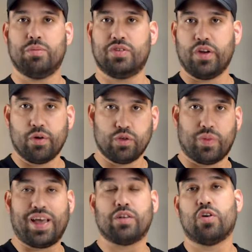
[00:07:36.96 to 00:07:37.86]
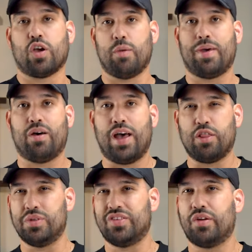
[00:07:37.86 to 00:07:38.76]
the materials without talking about how
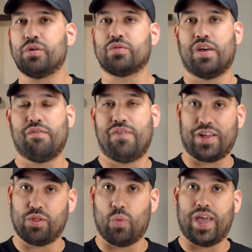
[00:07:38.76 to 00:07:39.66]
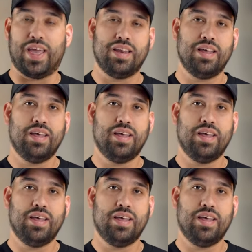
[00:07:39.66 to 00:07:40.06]
the materials affect the weight.